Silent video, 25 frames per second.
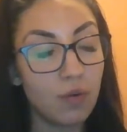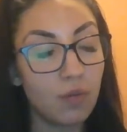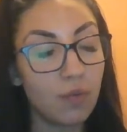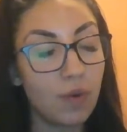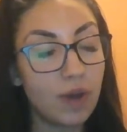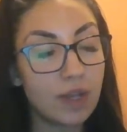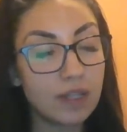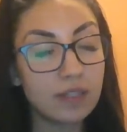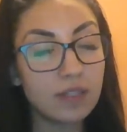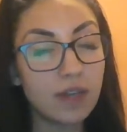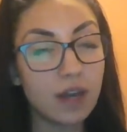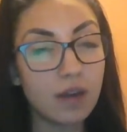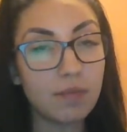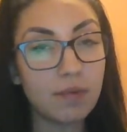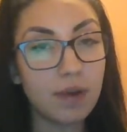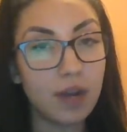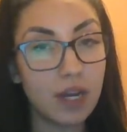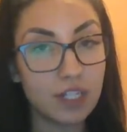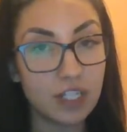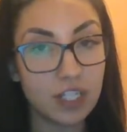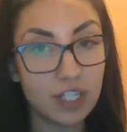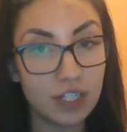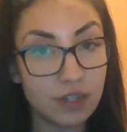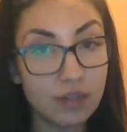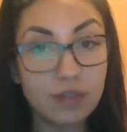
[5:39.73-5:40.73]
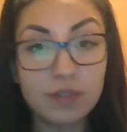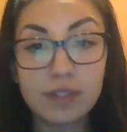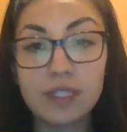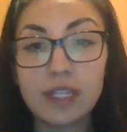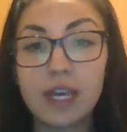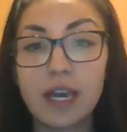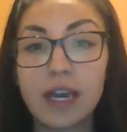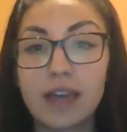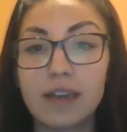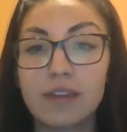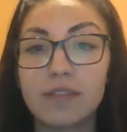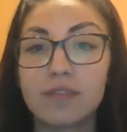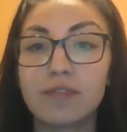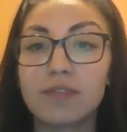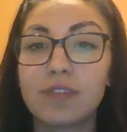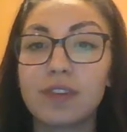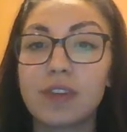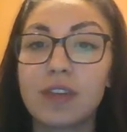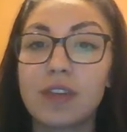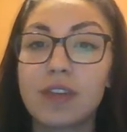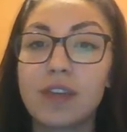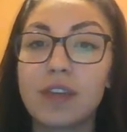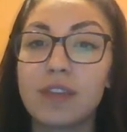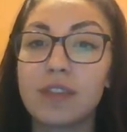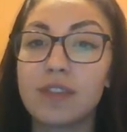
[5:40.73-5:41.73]
Once our project goes live,
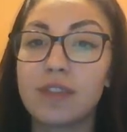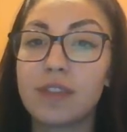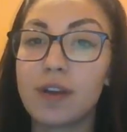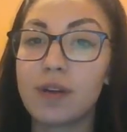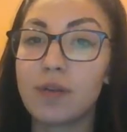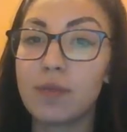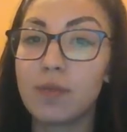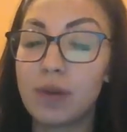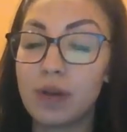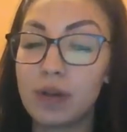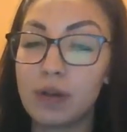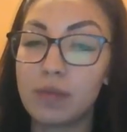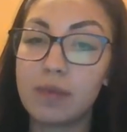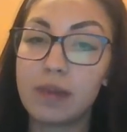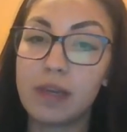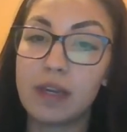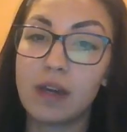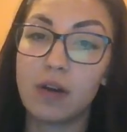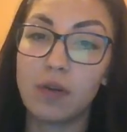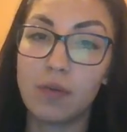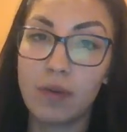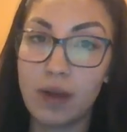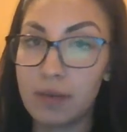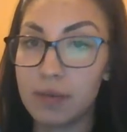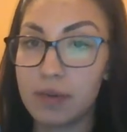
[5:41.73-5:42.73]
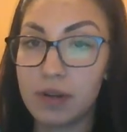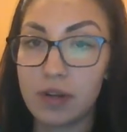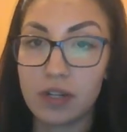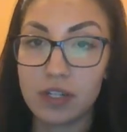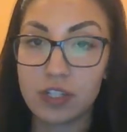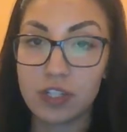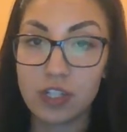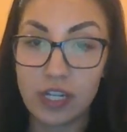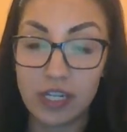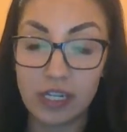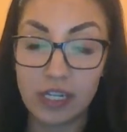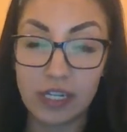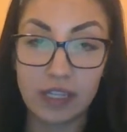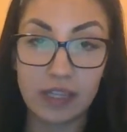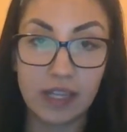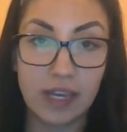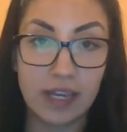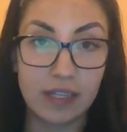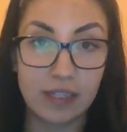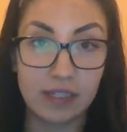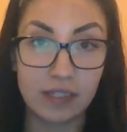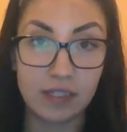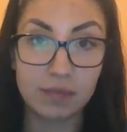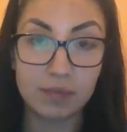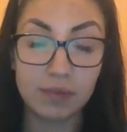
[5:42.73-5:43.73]
there will be a webinar training
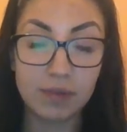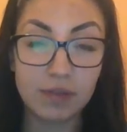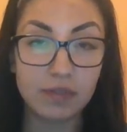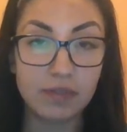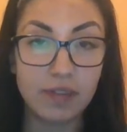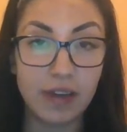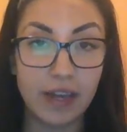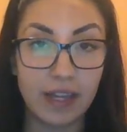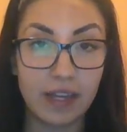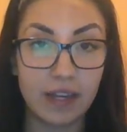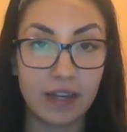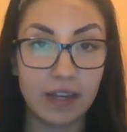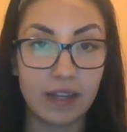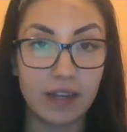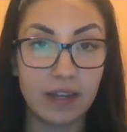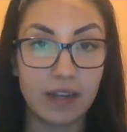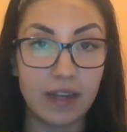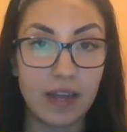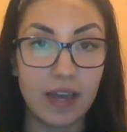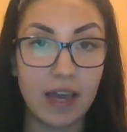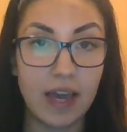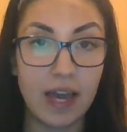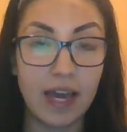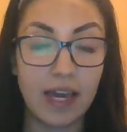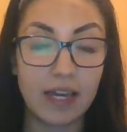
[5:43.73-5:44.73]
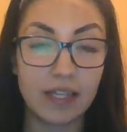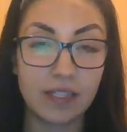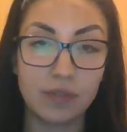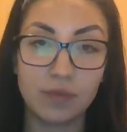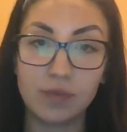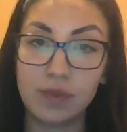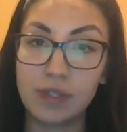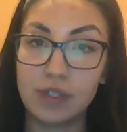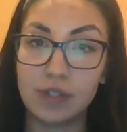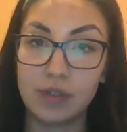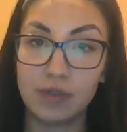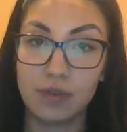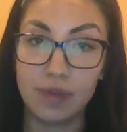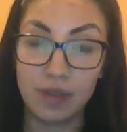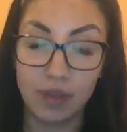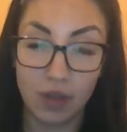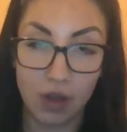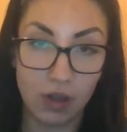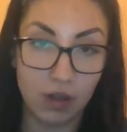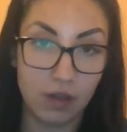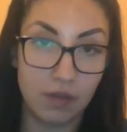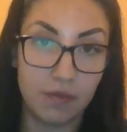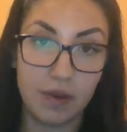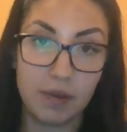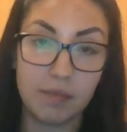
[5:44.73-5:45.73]
that is provided, as we do with
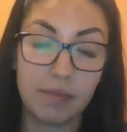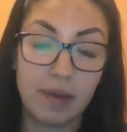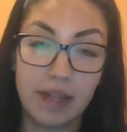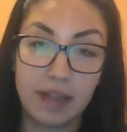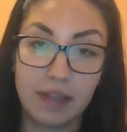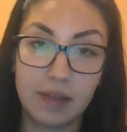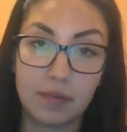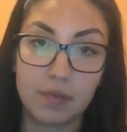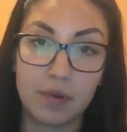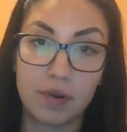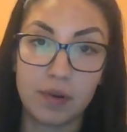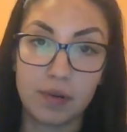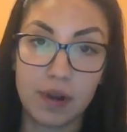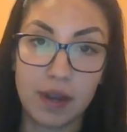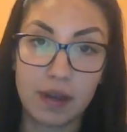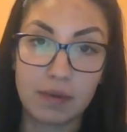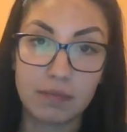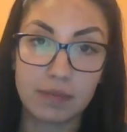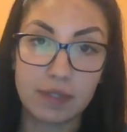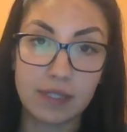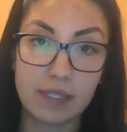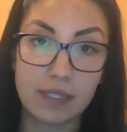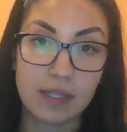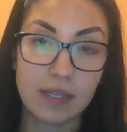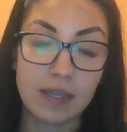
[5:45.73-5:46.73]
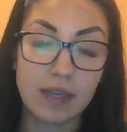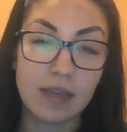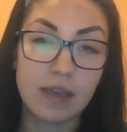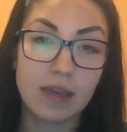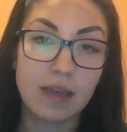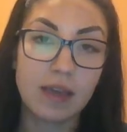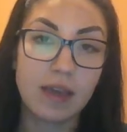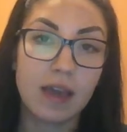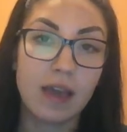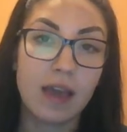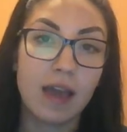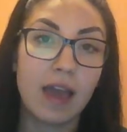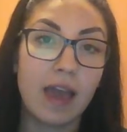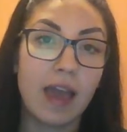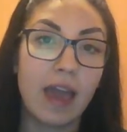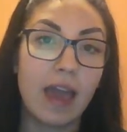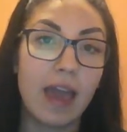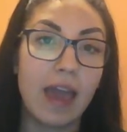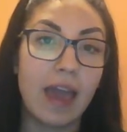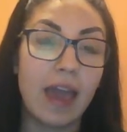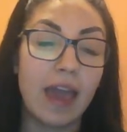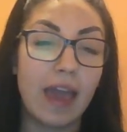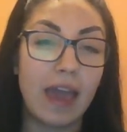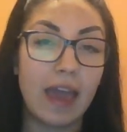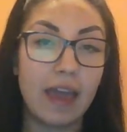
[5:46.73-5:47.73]
all of our pilot programs.
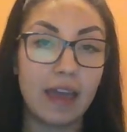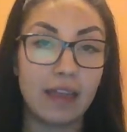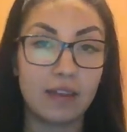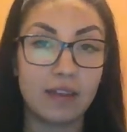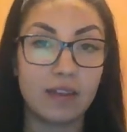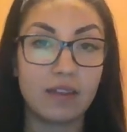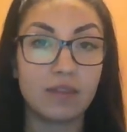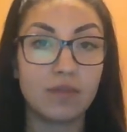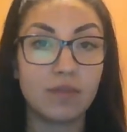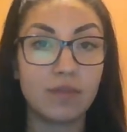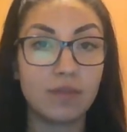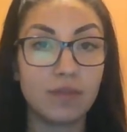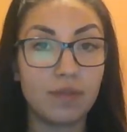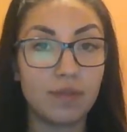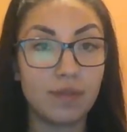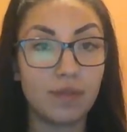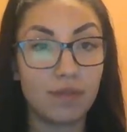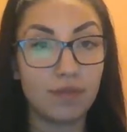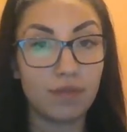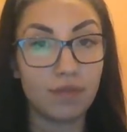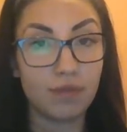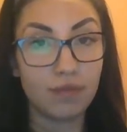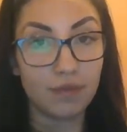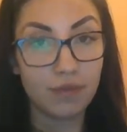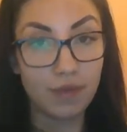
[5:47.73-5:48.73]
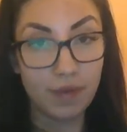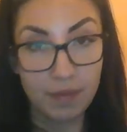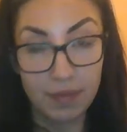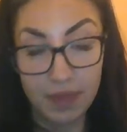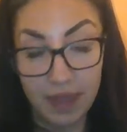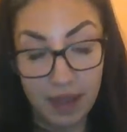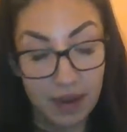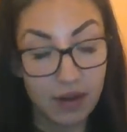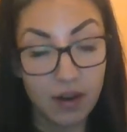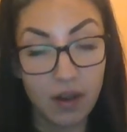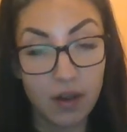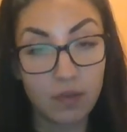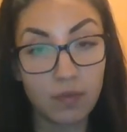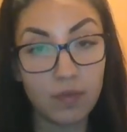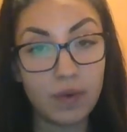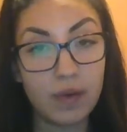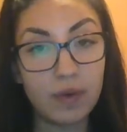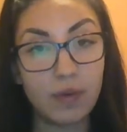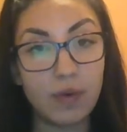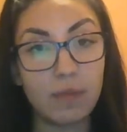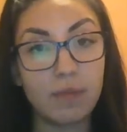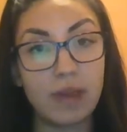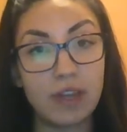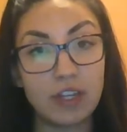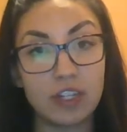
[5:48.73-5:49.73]
And from then on, we
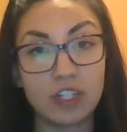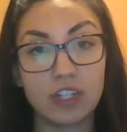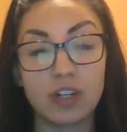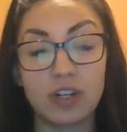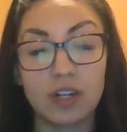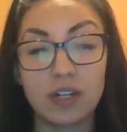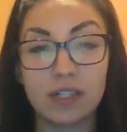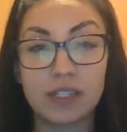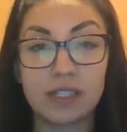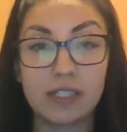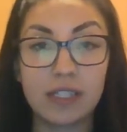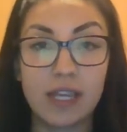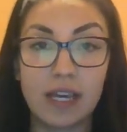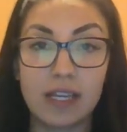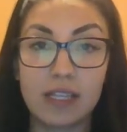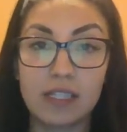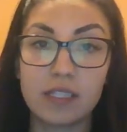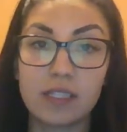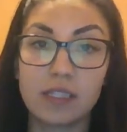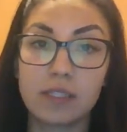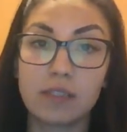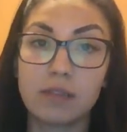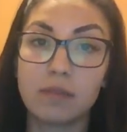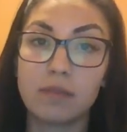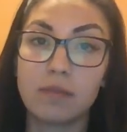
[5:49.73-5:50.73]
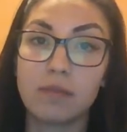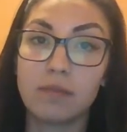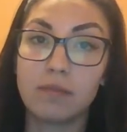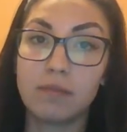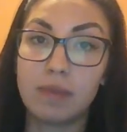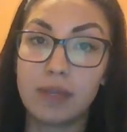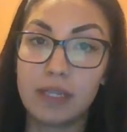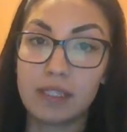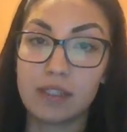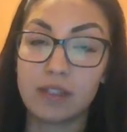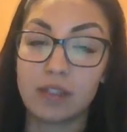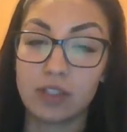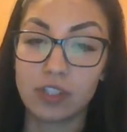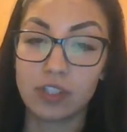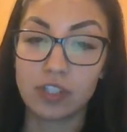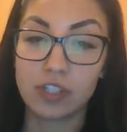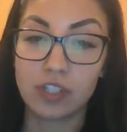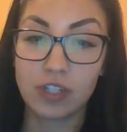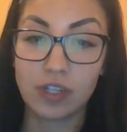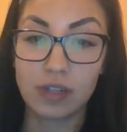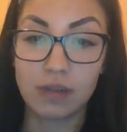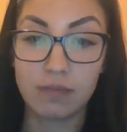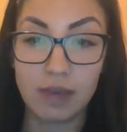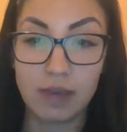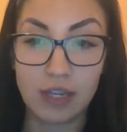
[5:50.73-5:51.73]
will measure our success based on certain